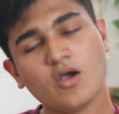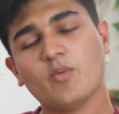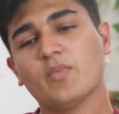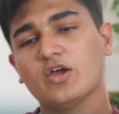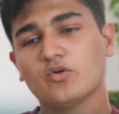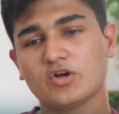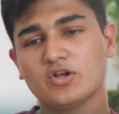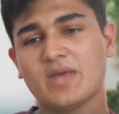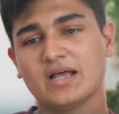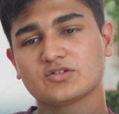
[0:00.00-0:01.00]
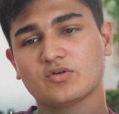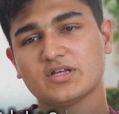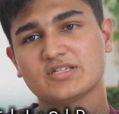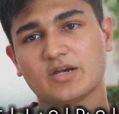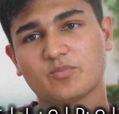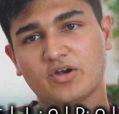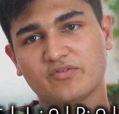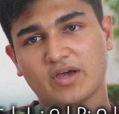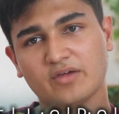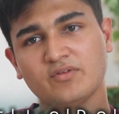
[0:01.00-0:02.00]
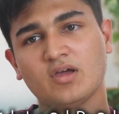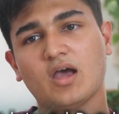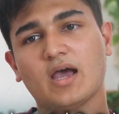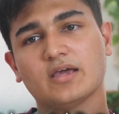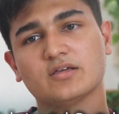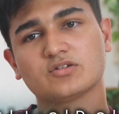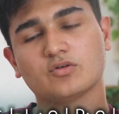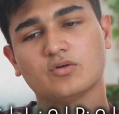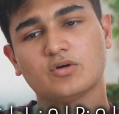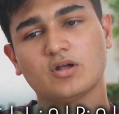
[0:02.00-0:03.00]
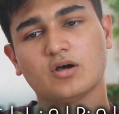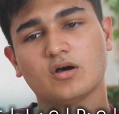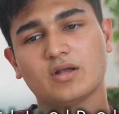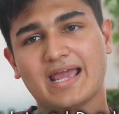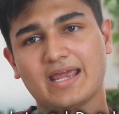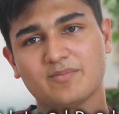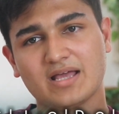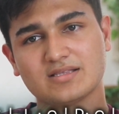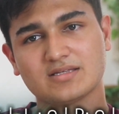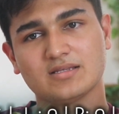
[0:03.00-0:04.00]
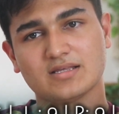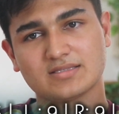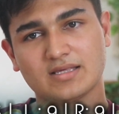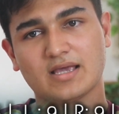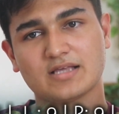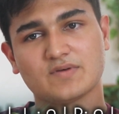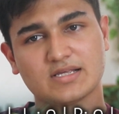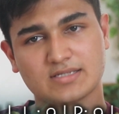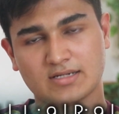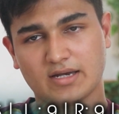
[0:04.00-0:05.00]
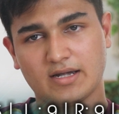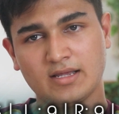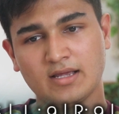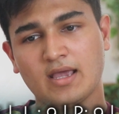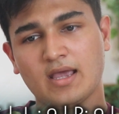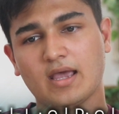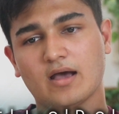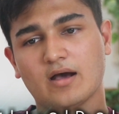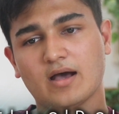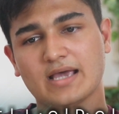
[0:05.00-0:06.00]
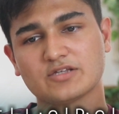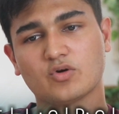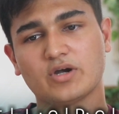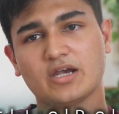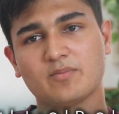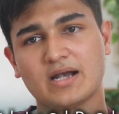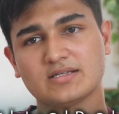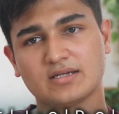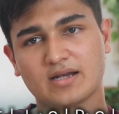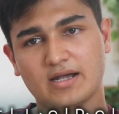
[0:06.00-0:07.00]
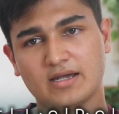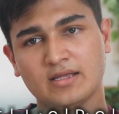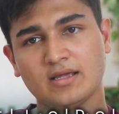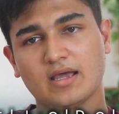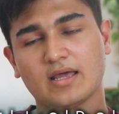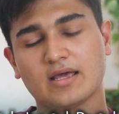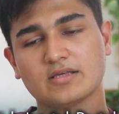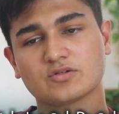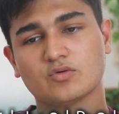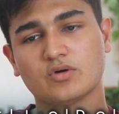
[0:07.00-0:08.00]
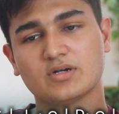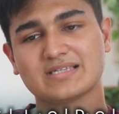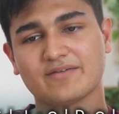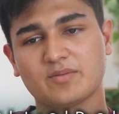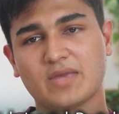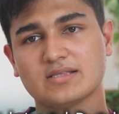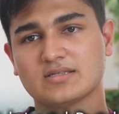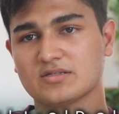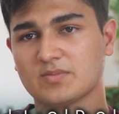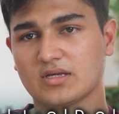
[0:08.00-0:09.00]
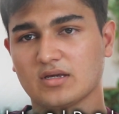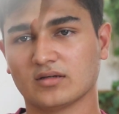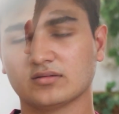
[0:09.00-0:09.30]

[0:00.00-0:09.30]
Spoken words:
My overall band score is 8.5. I scored 9 bands in listening as well as in reading. I scored 8 bands in writing and I scored 7 bands in speaking.